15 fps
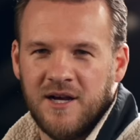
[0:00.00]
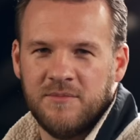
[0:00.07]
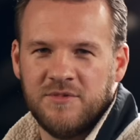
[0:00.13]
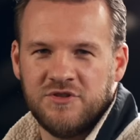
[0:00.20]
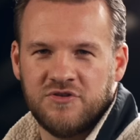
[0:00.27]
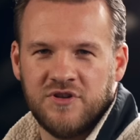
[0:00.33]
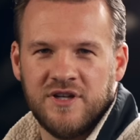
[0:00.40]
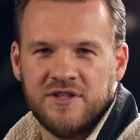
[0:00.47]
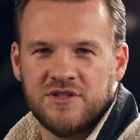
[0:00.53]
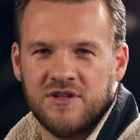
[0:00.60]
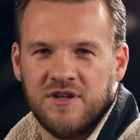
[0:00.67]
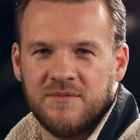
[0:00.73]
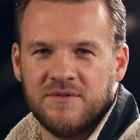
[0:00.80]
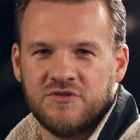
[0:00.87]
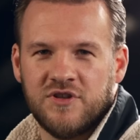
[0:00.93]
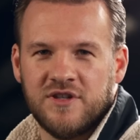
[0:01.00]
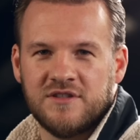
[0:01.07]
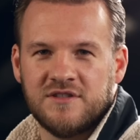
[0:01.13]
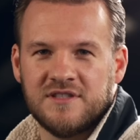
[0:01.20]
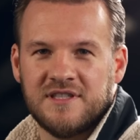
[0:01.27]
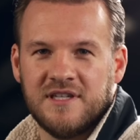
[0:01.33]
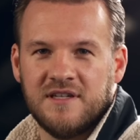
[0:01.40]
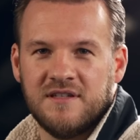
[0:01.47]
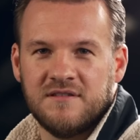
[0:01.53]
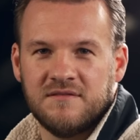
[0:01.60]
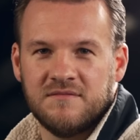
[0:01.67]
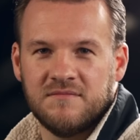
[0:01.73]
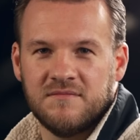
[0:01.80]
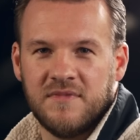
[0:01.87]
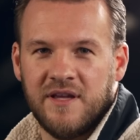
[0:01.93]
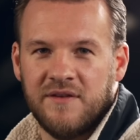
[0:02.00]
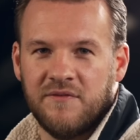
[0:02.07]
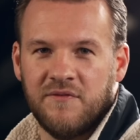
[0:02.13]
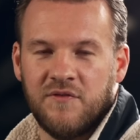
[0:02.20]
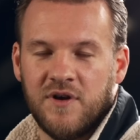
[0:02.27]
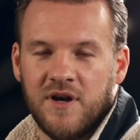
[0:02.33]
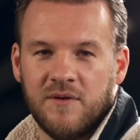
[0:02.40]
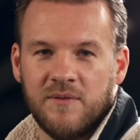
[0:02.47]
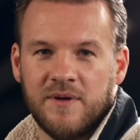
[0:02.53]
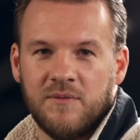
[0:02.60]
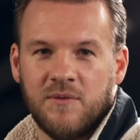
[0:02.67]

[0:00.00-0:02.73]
I'm intrigued, I'm intrigued to see, even fight week,